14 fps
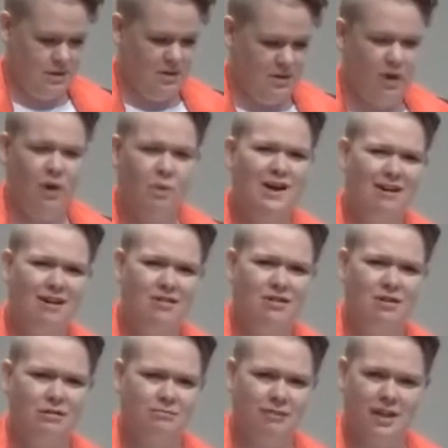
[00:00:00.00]
where we aren't
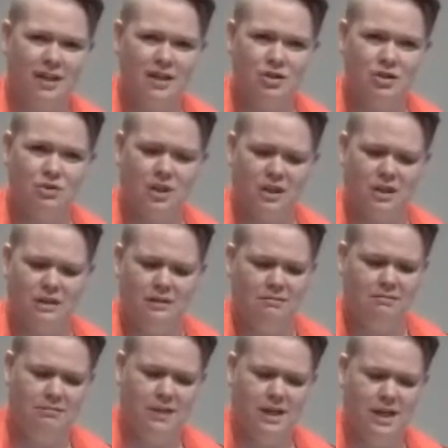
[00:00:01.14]
really sure
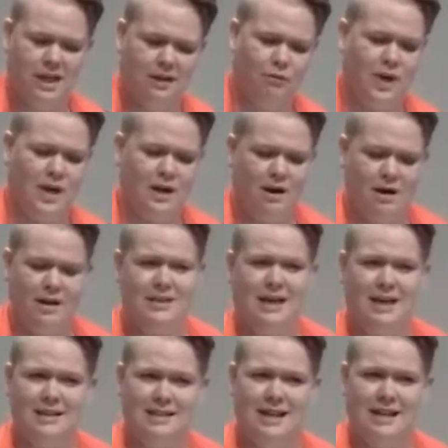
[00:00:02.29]
if we are
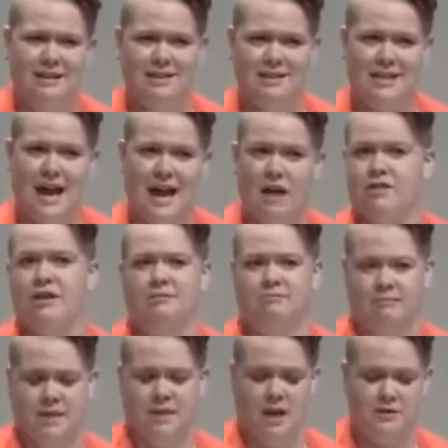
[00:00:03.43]
attending the death
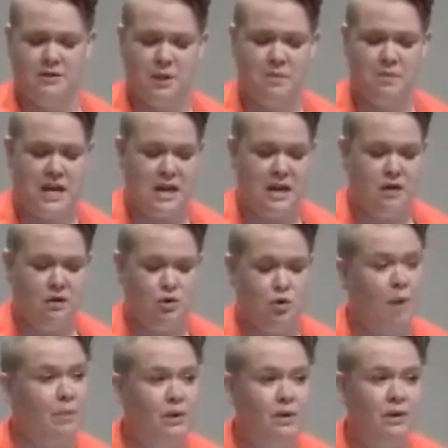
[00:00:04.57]
of something
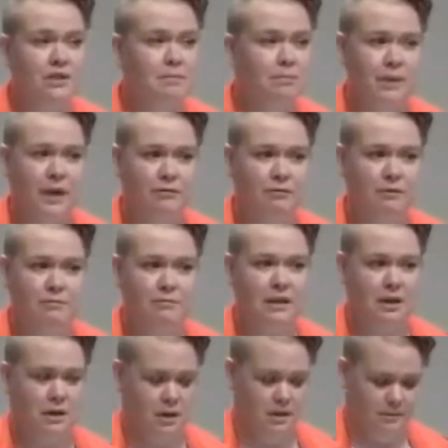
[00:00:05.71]
troubled but
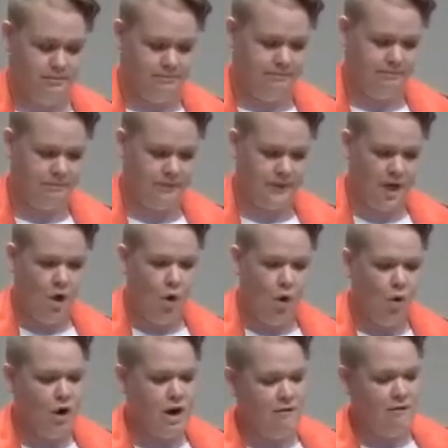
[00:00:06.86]
familiar,
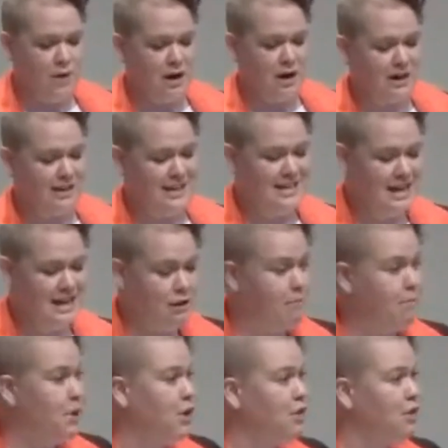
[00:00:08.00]
or if we are attending the
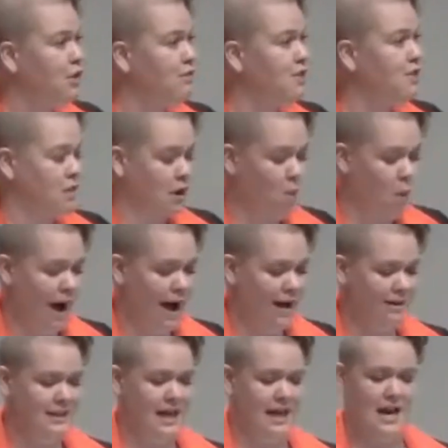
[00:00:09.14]
birth of something
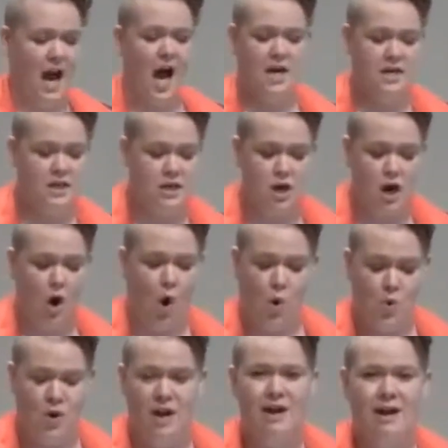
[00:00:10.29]
wild and
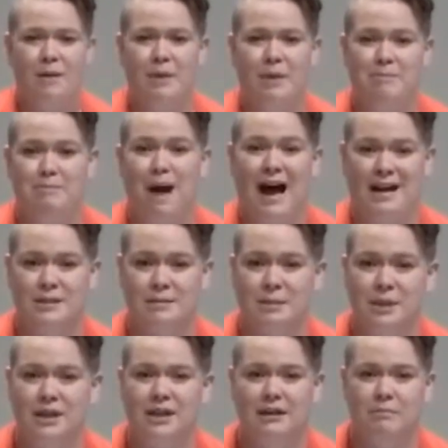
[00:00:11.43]
unknown but
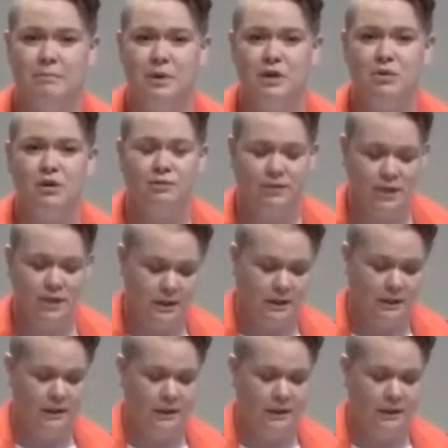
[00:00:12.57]
possible and beautiful.